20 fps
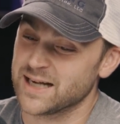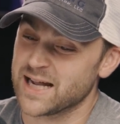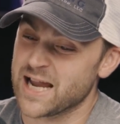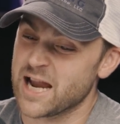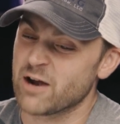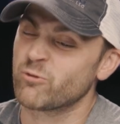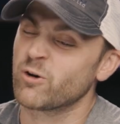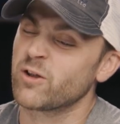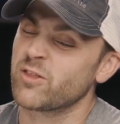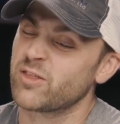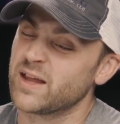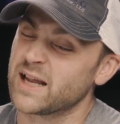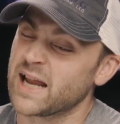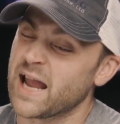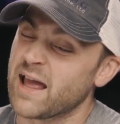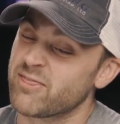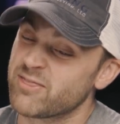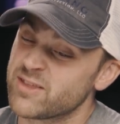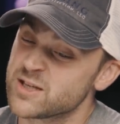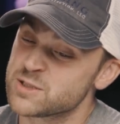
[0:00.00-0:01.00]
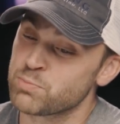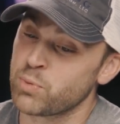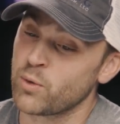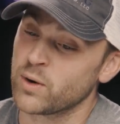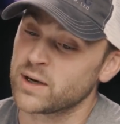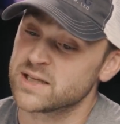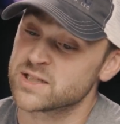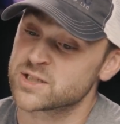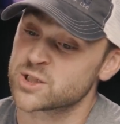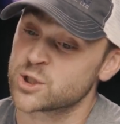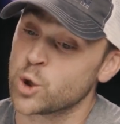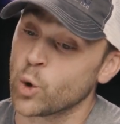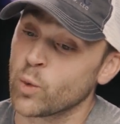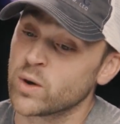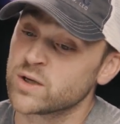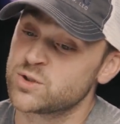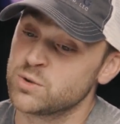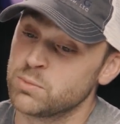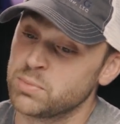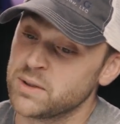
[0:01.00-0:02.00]
everything at this point is
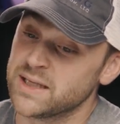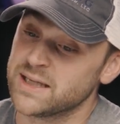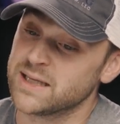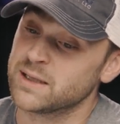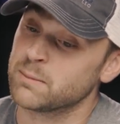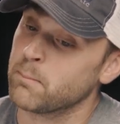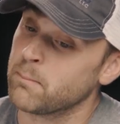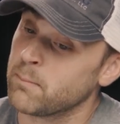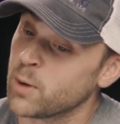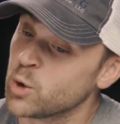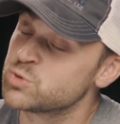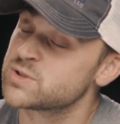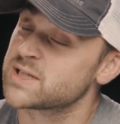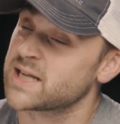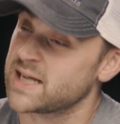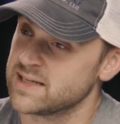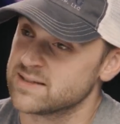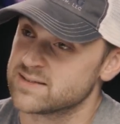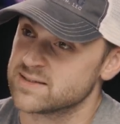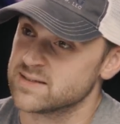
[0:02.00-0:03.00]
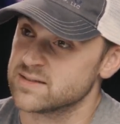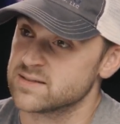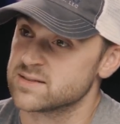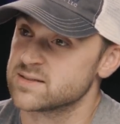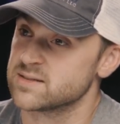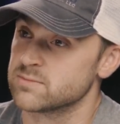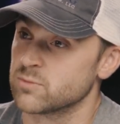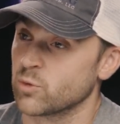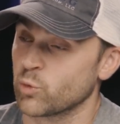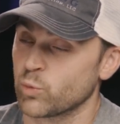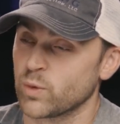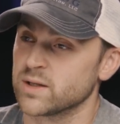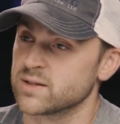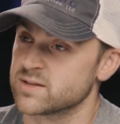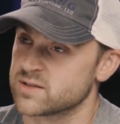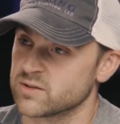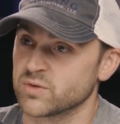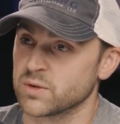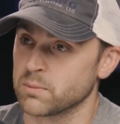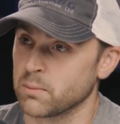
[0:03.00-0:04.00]
going to be, in most cases,
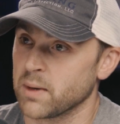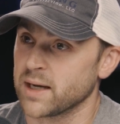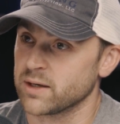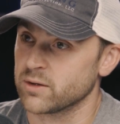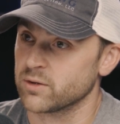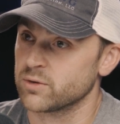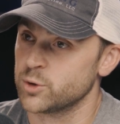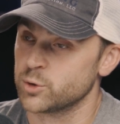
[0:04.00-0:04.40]
relatively minor.